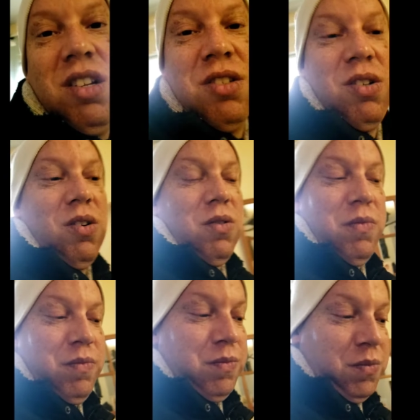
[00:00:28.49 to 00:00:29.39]
So
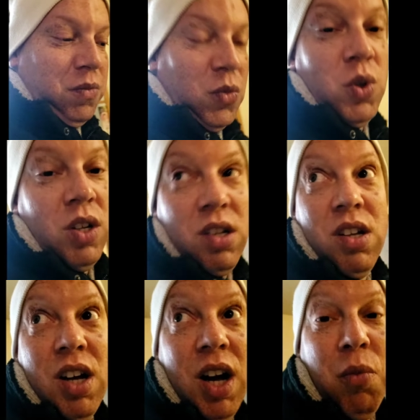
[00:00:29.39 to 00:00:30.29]

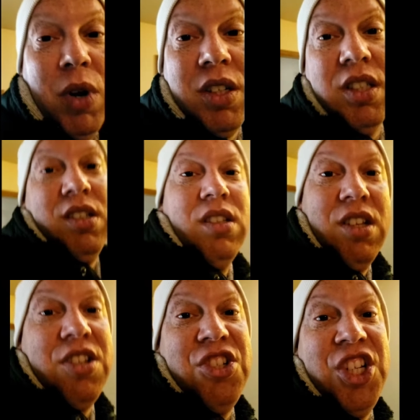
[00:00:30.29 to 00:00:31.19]
I'm watching
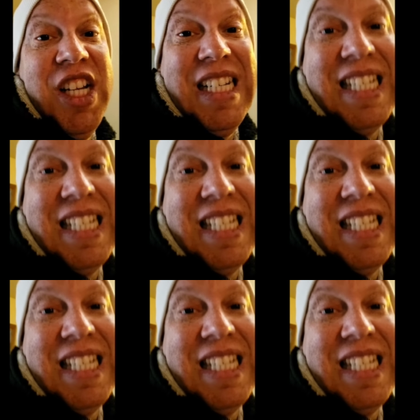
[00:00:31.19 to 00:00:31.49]
the G